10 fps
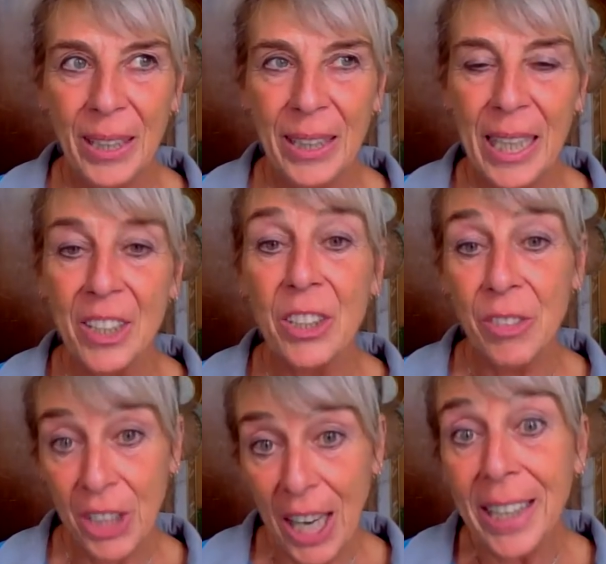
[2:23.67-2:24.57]
the
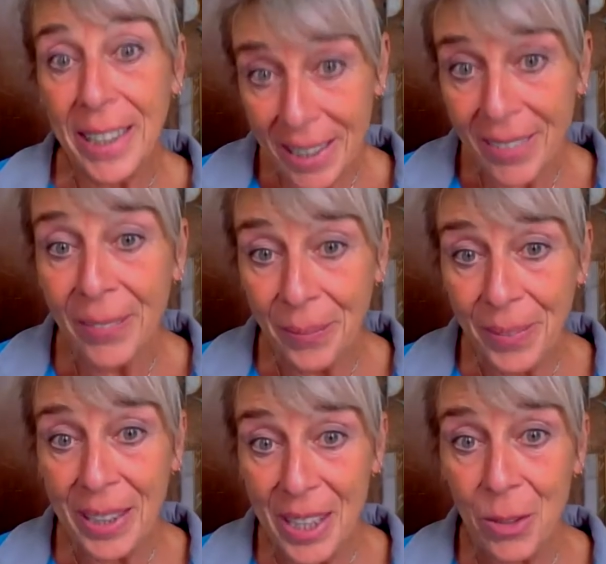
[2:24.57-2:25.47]
chitin,
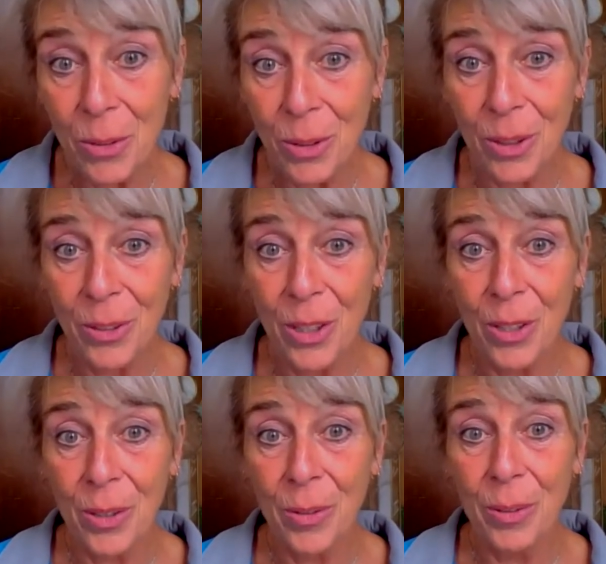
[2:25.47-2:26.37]
that is
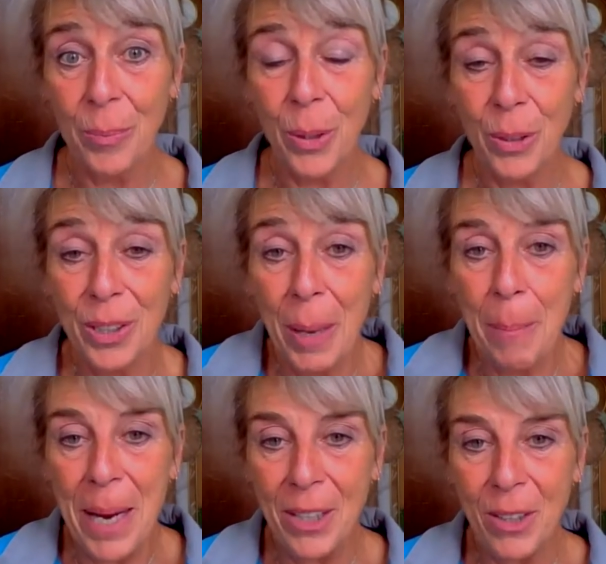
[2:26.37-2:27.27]
the product they're
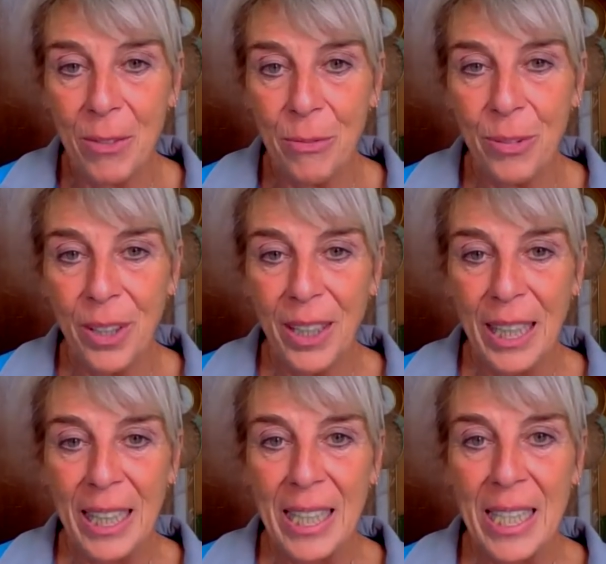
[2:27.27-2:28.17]
made of,
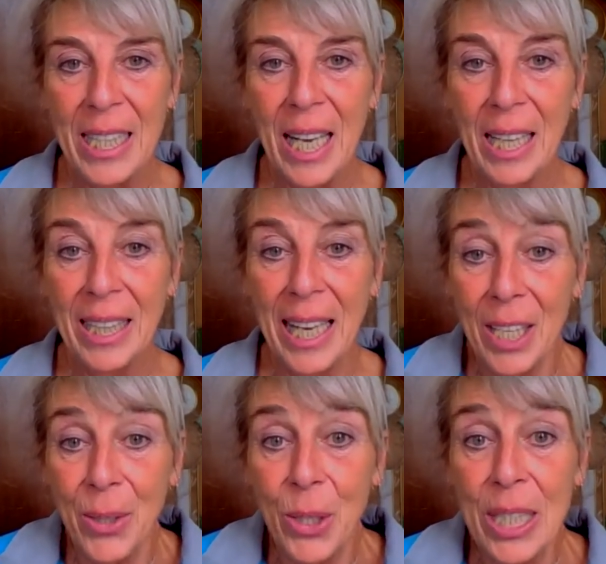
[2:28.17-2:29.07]
is like the
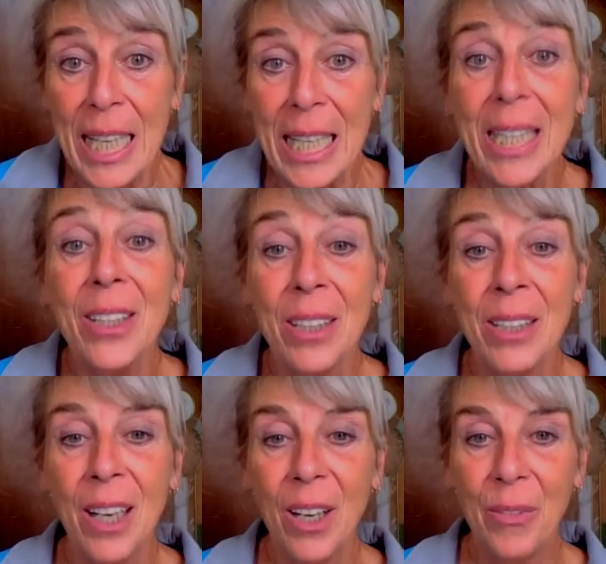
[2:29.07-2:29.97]

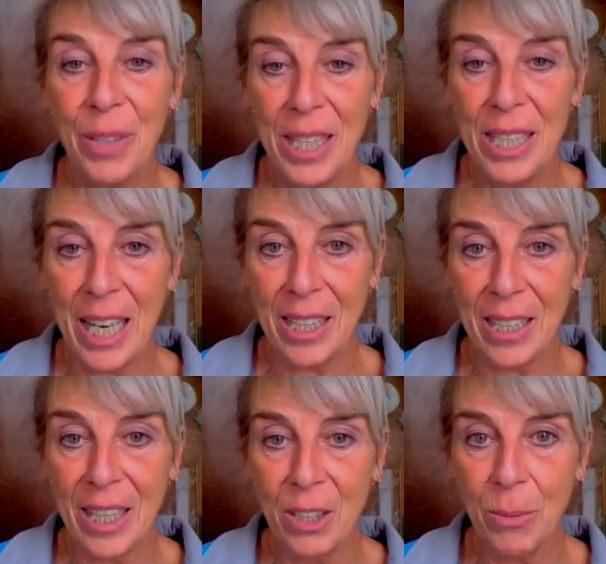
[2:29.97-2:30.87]
exoskeleton of insects.
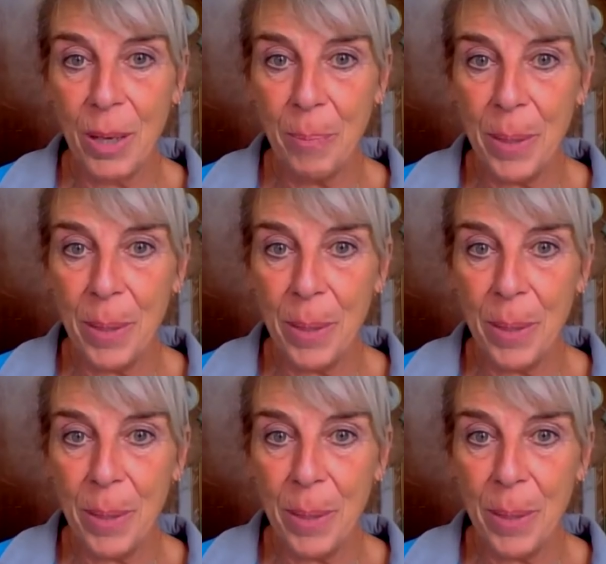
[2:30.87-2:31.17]
That's why.